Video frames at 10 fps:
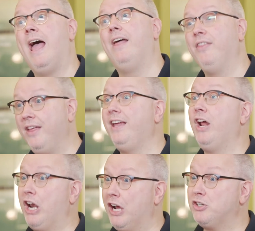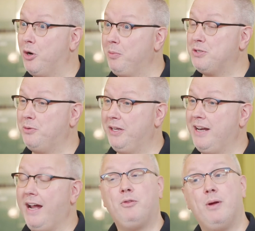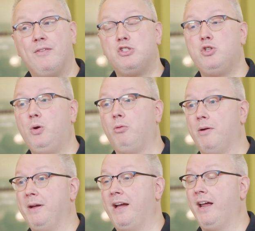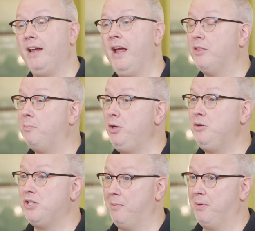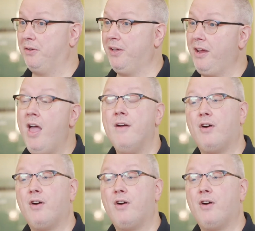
and then on October 29th, we have a dual ribbon cutting at the Blue Jay Building